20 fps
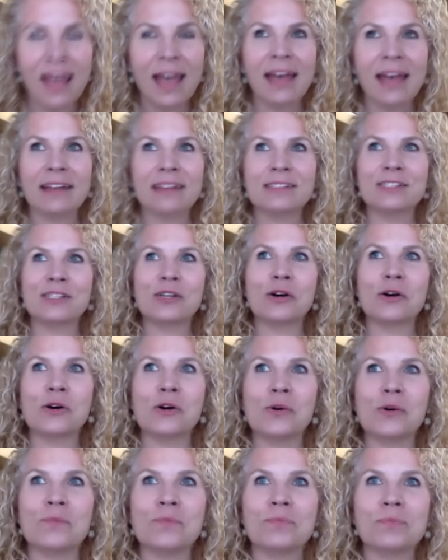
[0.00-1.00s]
And mm-hmm.
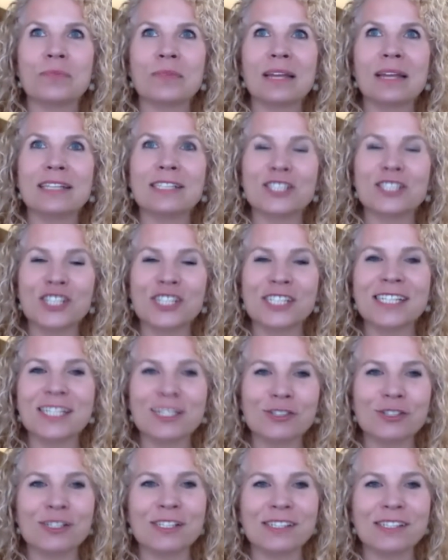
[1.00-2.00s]
so it's just
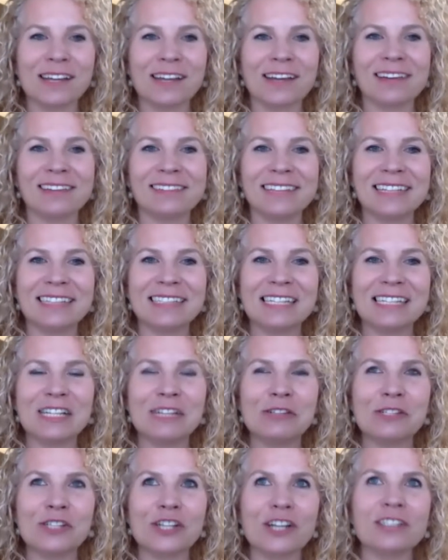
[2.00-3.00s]
interesting. It, it,
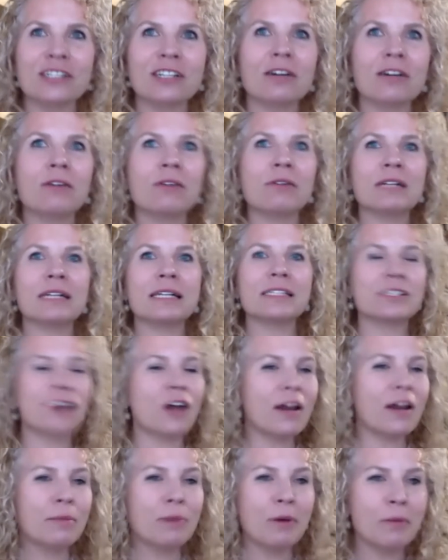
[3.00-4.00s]
you start to go, it's
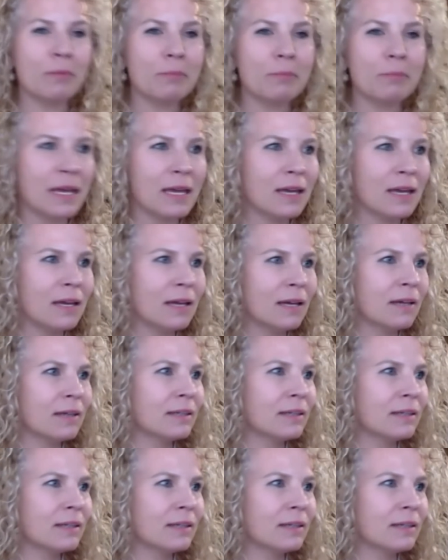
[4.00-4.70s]
not about me.